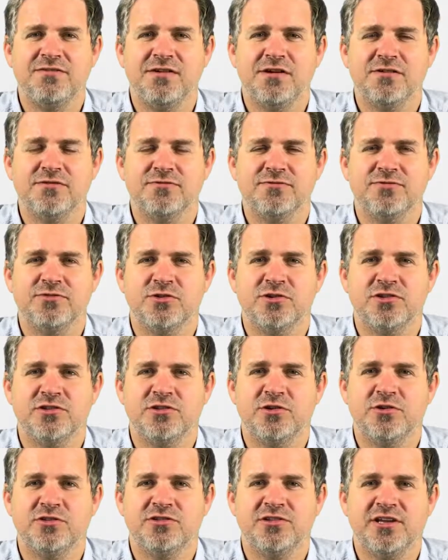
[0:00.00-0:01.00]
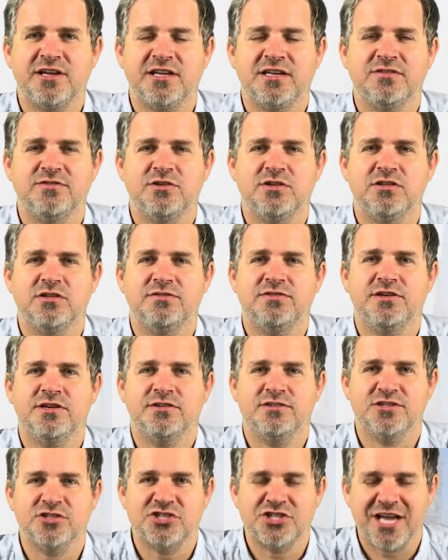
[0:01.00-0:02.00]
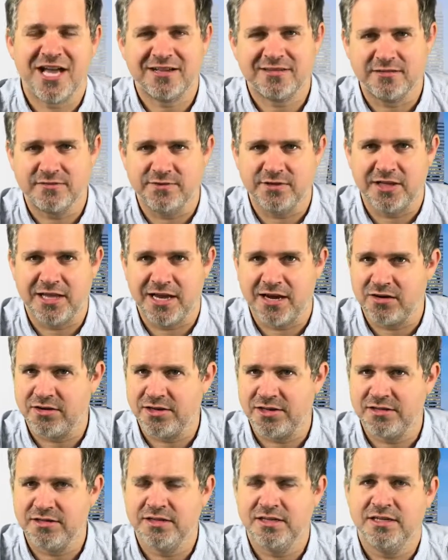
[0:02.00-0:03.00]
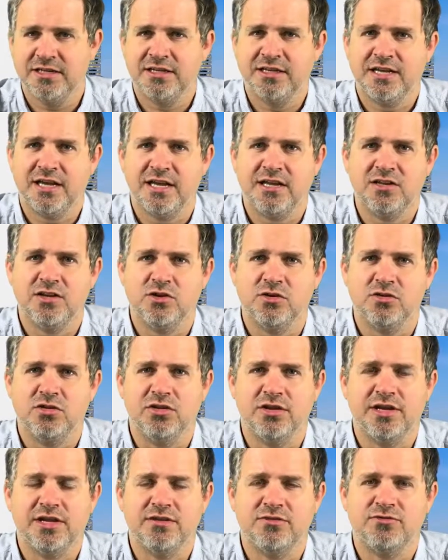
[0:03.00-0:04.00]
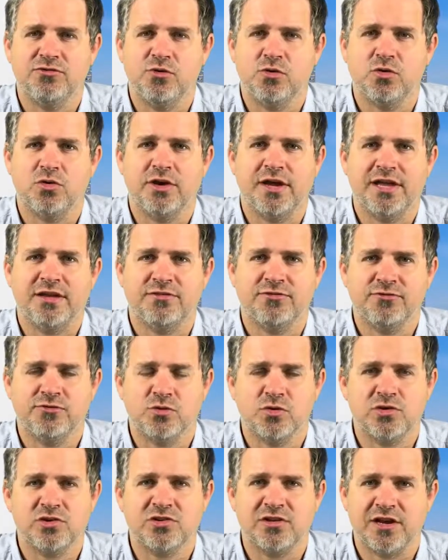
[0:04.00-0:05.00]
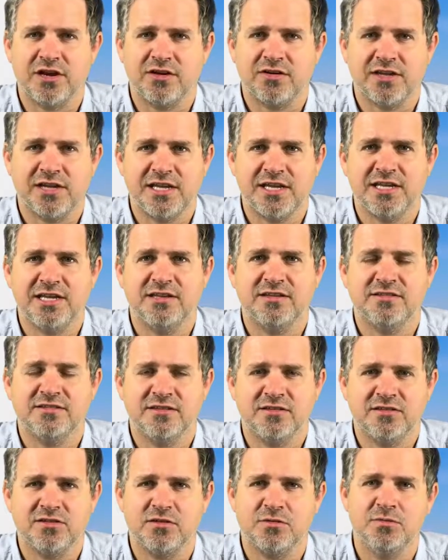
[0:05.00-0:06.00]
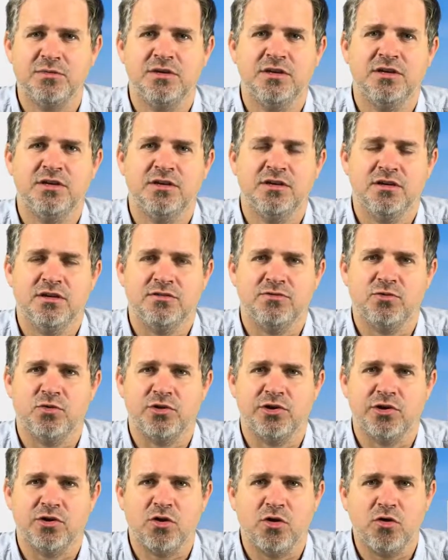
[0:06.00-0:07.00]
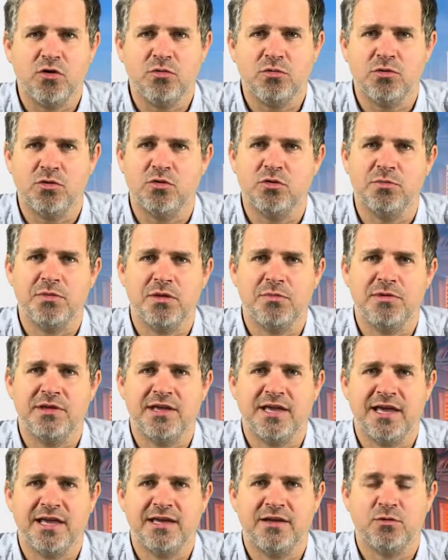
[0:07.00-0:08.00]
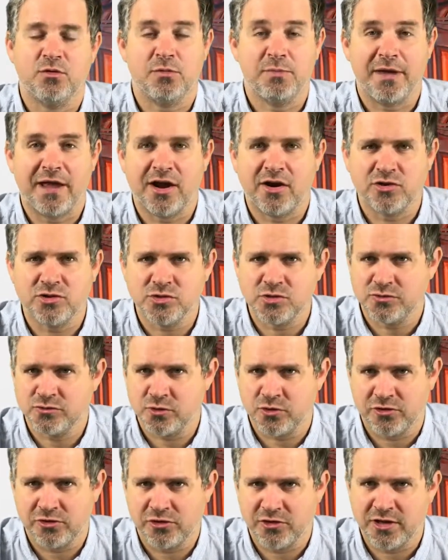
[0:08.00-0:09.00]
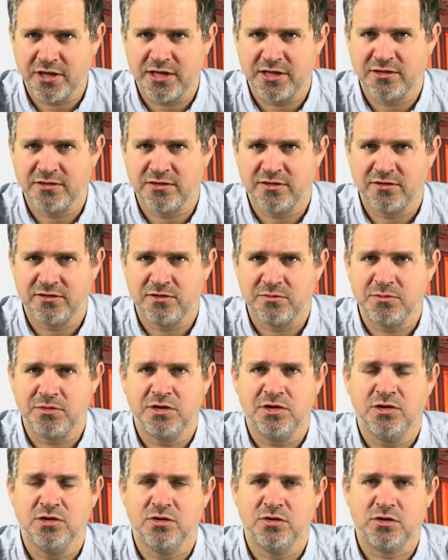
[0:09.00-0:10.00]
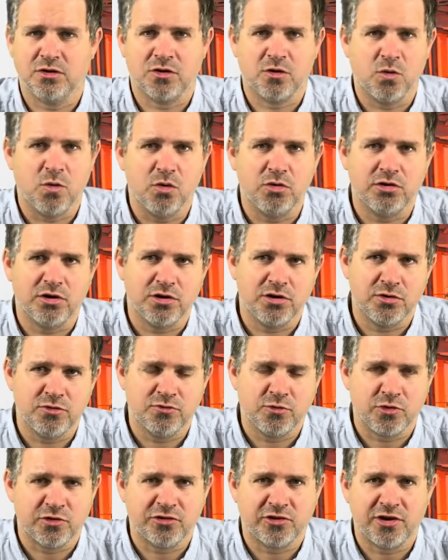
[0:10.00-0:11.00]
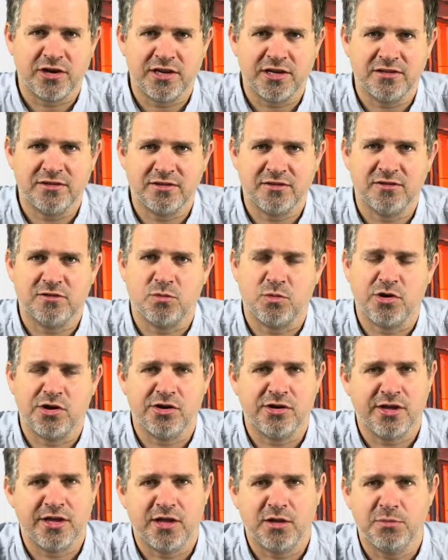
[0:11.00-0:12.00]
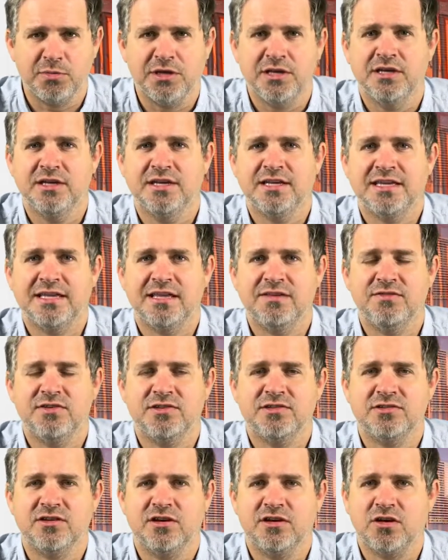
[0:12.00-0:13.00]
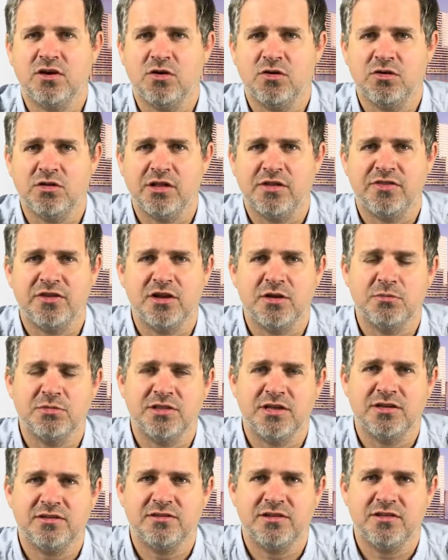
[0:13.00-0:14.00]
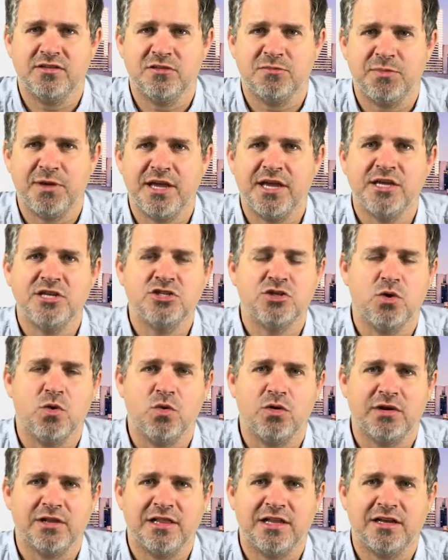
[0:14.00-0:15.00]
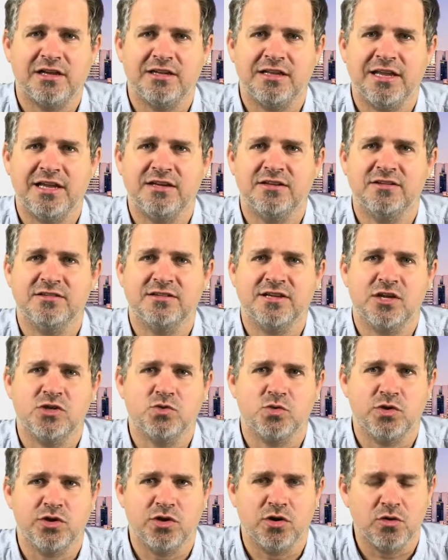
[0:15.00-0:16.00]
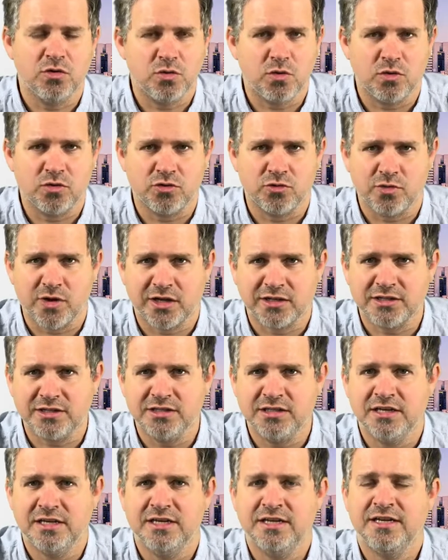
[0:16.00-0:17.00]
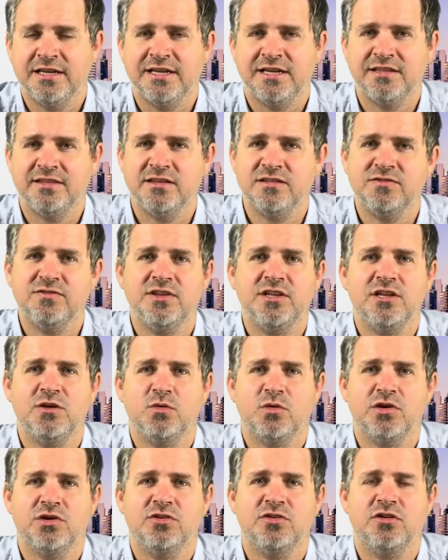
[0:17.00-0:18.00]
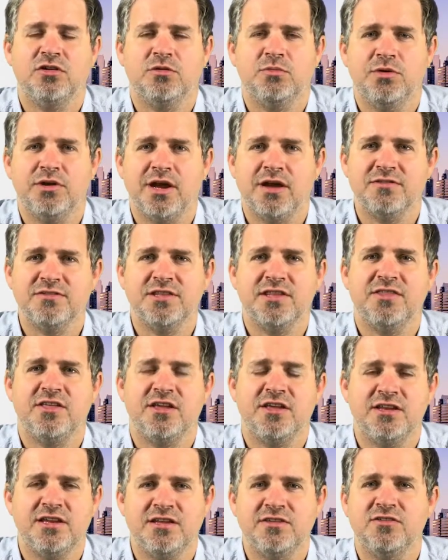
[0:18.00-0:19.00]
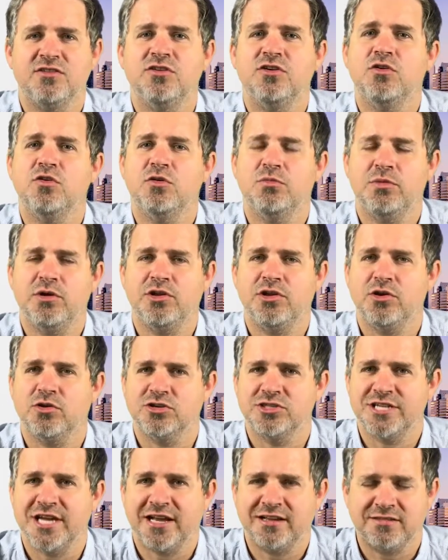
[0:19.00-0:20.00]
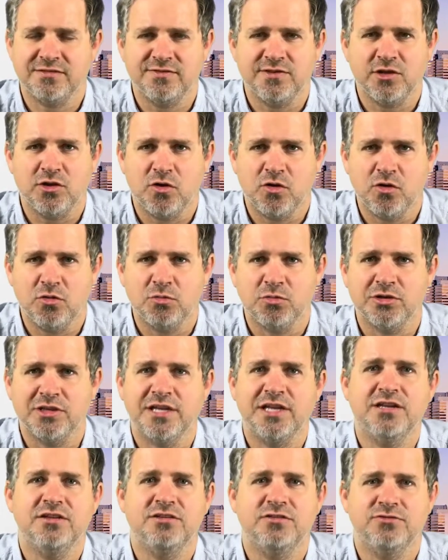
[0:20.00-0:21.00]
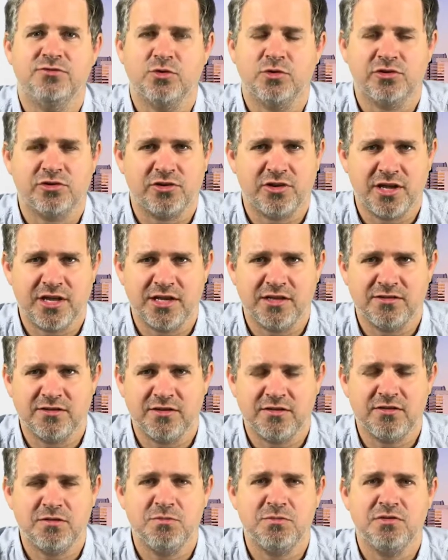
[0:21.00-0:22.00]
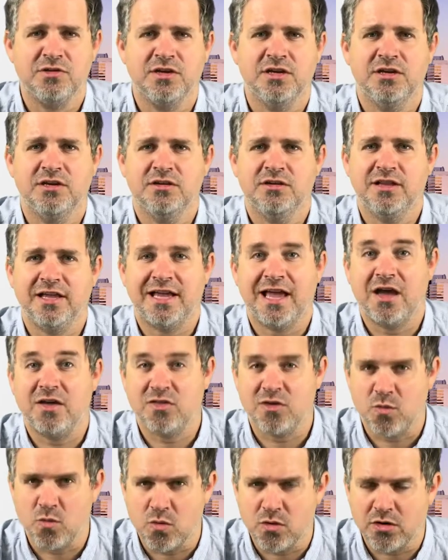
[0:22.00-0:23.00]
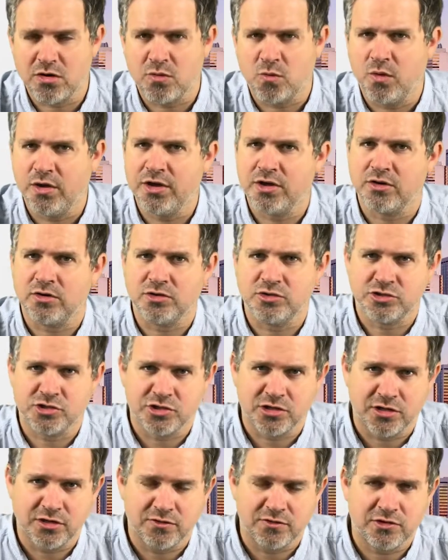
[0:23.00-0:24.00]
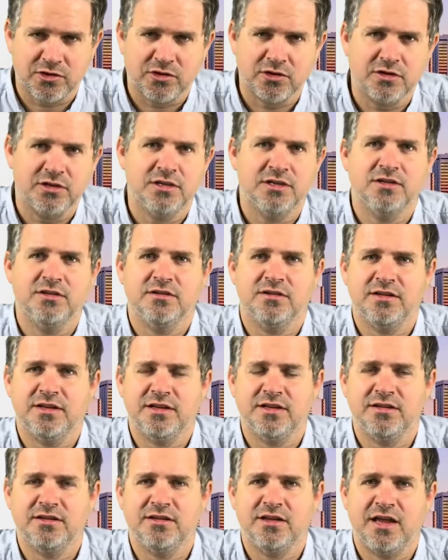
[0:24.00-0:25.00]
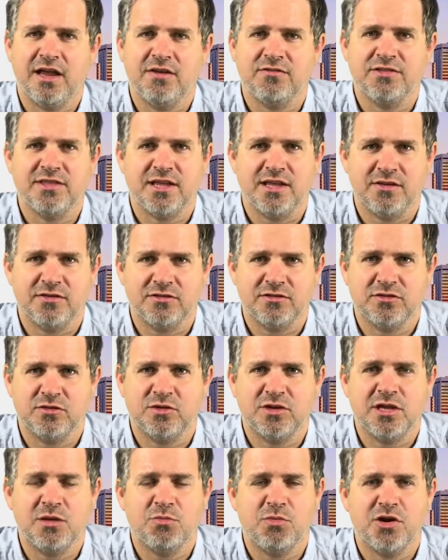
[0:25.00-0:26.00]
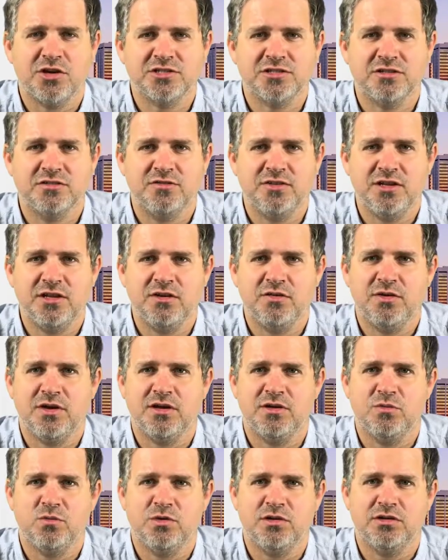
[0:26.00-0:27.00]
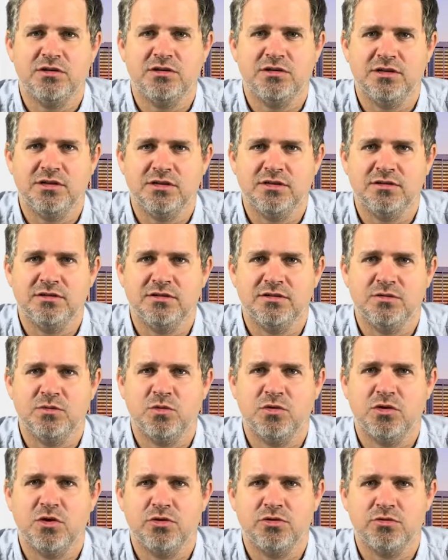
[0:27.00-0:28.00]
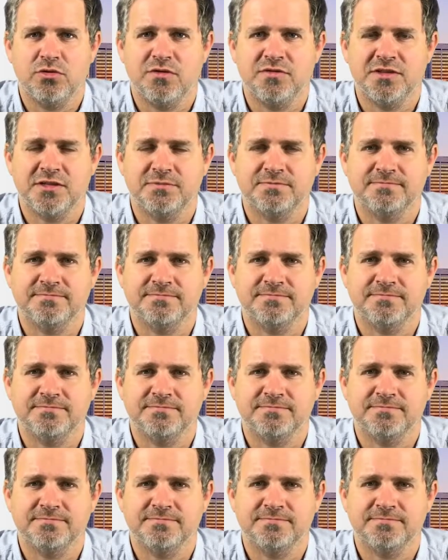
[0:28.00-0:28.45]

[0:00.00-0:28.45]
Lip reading: here from FurnaceUSA, and if you live here in the Jacksonville area and you're looking for a forced air heating system for your home, or maybe a repair to a forced air heating system, or a quote on a new forced air heating system, we're here to help. Give us a call at the number that you see on this page, or click a link to schedule your own quote directly. In this video, we're going to talk about everything that you need to know about your Jacksonville home related to forced air heating systems, like how they work, what your alternatives are, and everything else. So keep watching this video and we'll go through everything.